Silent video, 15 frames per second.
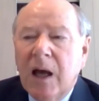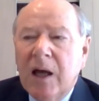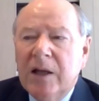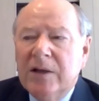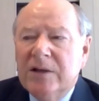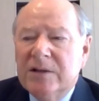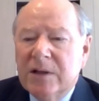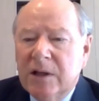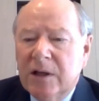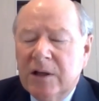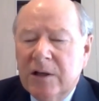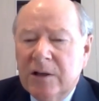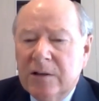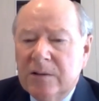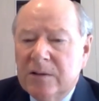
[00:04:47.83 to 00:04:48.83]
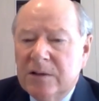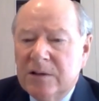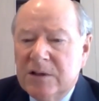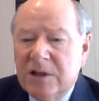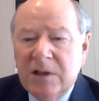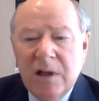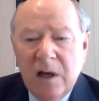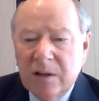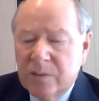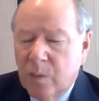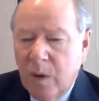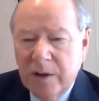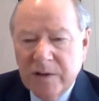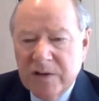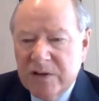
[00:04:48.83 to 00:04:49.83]
and uh, did
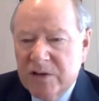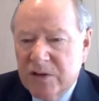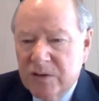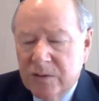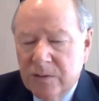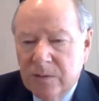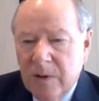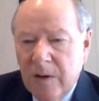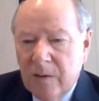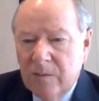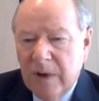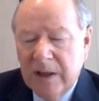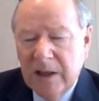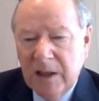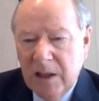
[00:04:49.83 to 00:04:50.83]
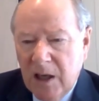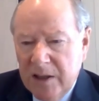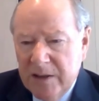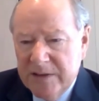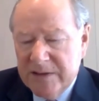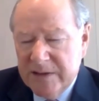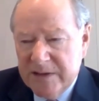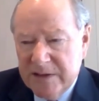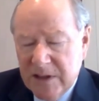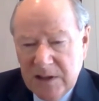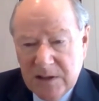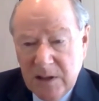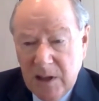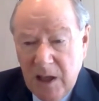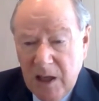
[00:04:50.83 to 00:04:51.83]
not want to recognize the
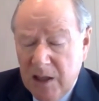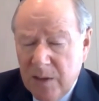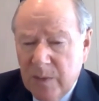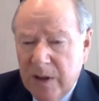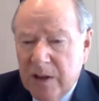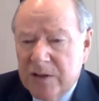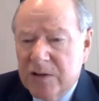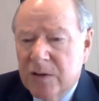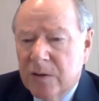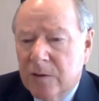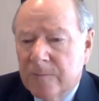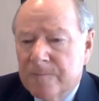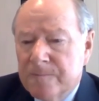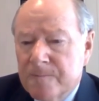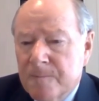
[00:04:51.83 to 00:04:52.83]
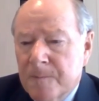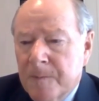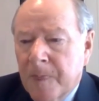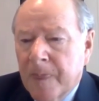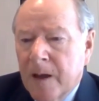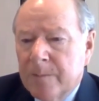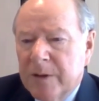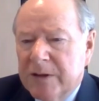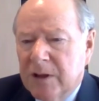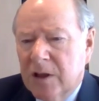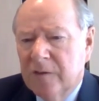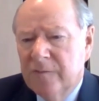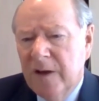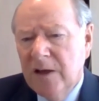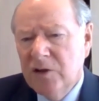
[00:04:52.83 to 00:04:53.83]
state in any way at all. But the
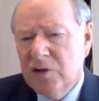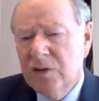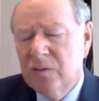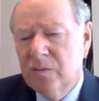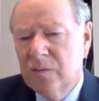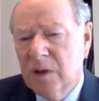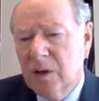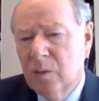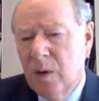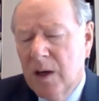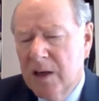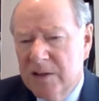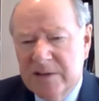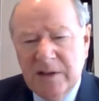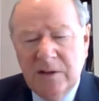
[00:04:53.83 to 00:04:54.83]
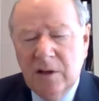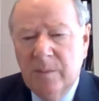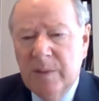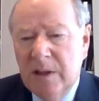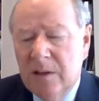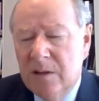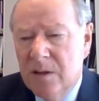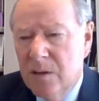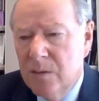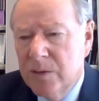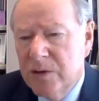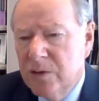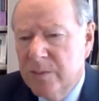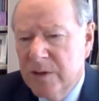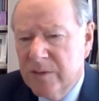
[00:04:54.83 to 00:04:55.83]
convention requires that there be
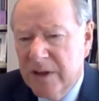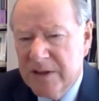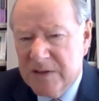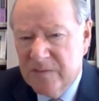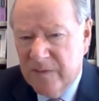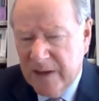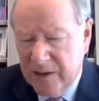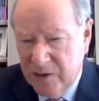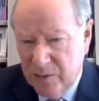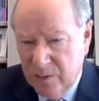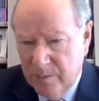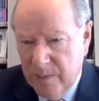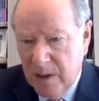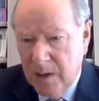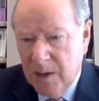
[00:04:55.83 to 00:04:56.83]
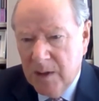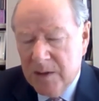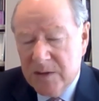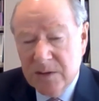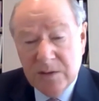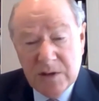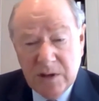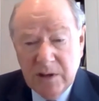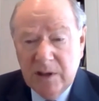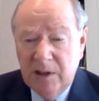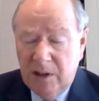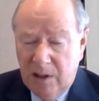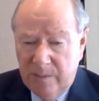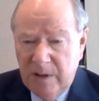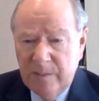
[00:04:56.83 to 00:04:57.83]
no human rights vacuum. So
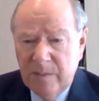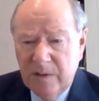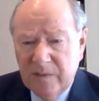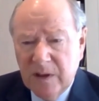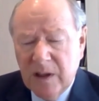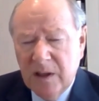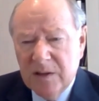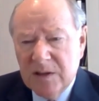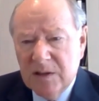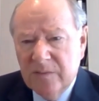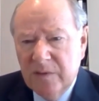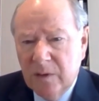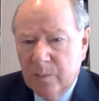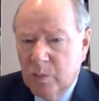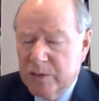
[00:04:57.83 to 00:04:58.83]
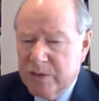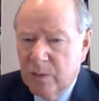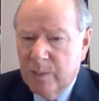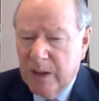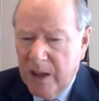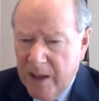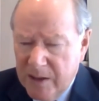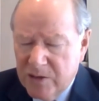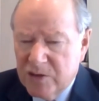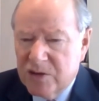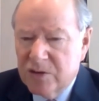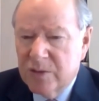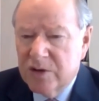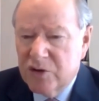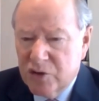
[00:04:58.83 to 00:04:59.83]
Turkey, a member of the Council of Europe, was
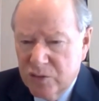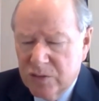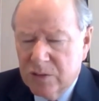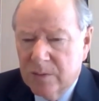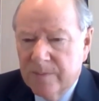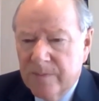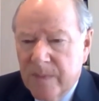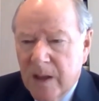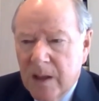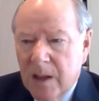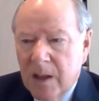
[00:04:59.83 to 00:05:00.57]
obliged to ensure